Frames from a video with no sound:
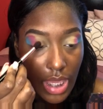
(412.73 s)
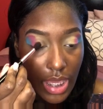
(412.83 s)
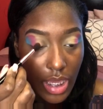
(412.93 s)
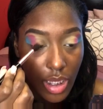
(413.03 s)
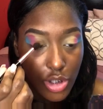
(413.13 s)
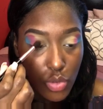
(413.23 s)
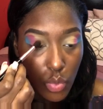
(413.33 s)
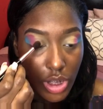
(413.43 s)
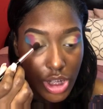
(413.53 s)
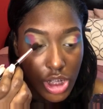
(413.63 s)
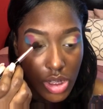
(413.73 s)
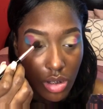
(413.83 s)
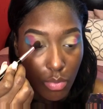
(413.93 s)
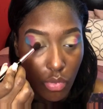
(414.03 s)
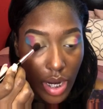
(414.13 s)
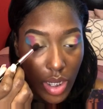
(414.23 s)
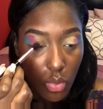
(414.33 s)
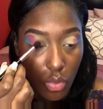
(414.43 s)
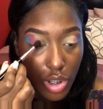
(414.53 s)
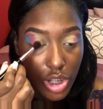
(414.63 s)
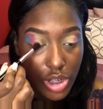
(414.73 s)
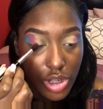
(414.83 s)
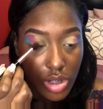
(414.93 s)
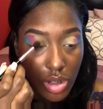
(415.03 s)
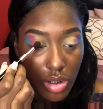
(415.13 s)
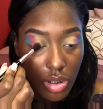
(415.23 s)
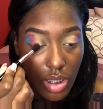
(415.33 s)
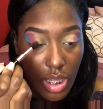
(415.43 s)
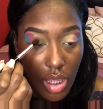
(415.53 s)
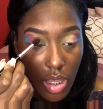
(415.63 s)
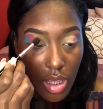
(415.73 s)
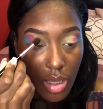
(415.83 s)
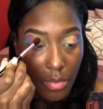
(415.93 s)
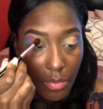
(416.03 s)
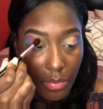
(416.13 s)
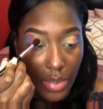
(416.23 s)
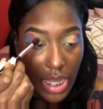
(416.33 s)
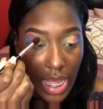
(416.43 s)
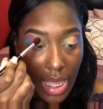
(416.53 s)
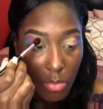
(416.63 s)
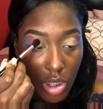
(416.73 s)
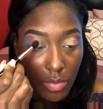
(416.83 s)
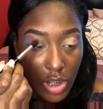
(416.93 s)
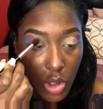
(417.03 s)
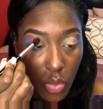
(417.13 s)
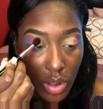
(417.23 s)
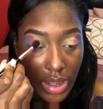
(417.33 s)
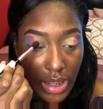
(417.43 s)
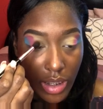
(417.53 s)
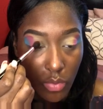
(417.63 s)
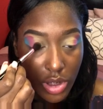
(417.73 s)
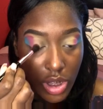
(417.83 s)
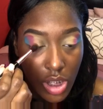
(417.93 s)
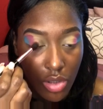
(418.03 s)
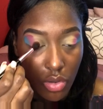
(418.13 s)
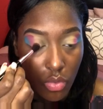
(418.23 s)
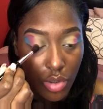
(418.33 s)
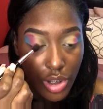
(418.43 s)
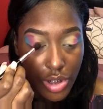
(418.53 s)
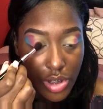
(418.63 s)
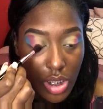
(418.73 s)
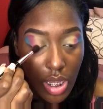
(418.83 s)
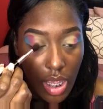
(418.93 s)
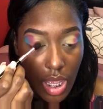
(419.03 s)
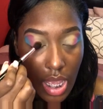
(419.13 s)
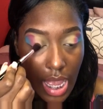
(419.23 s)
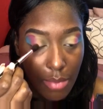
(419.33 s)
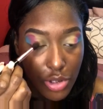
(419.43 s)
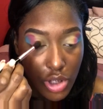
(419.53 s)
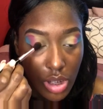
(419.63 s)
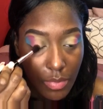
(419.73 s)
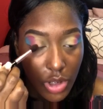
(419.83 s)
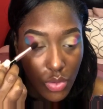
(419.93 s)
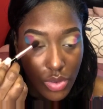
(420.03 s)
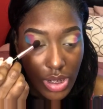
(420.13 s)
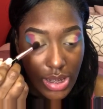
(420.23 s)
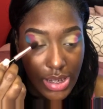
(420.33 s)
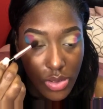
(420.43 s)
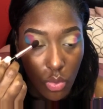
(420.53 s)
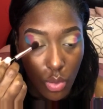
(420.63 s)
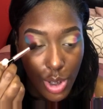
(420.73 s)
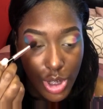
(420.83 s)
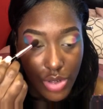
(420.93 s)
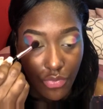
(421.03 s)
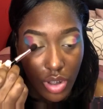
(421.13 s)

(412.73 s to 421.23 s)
And it's really just a bright orange, but I am going to be going in with another orange. I'm just going to be using this orange for